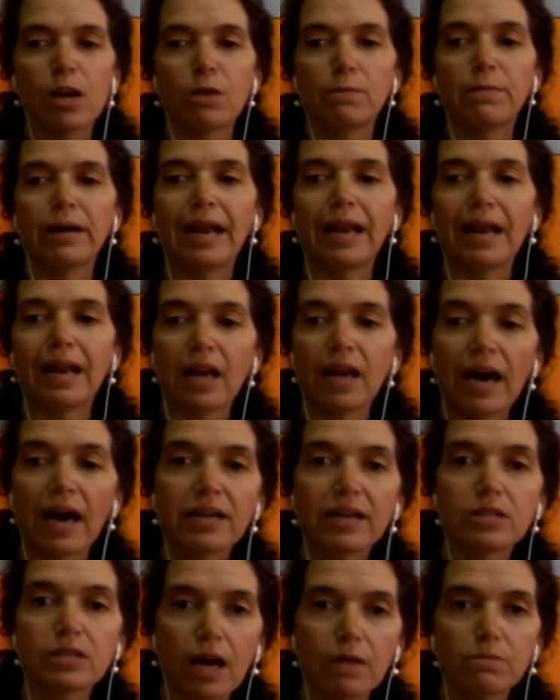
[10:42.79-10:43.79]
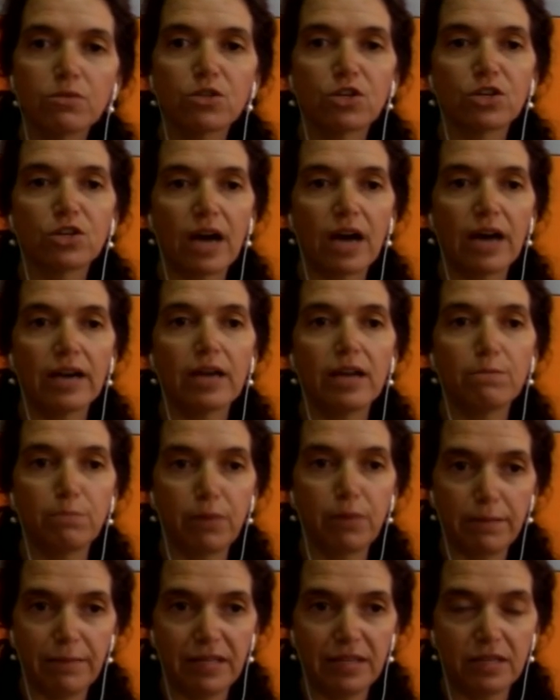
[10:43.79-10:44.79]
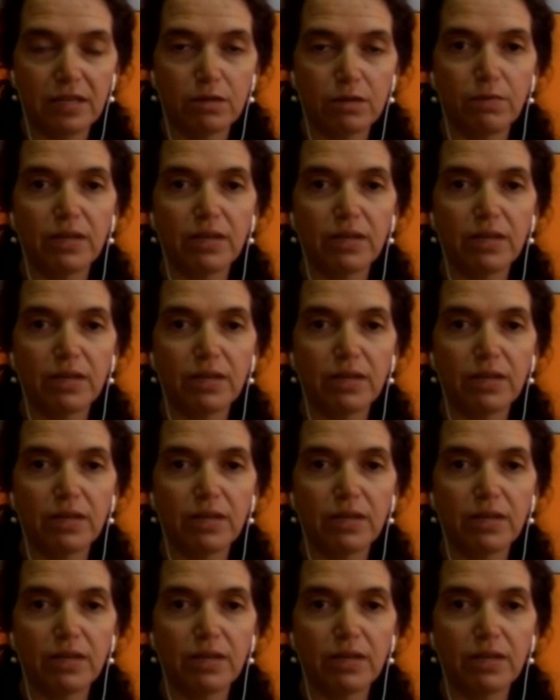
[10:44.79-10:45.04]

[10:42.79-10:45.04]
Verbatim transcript: But a lot of times they're not implemented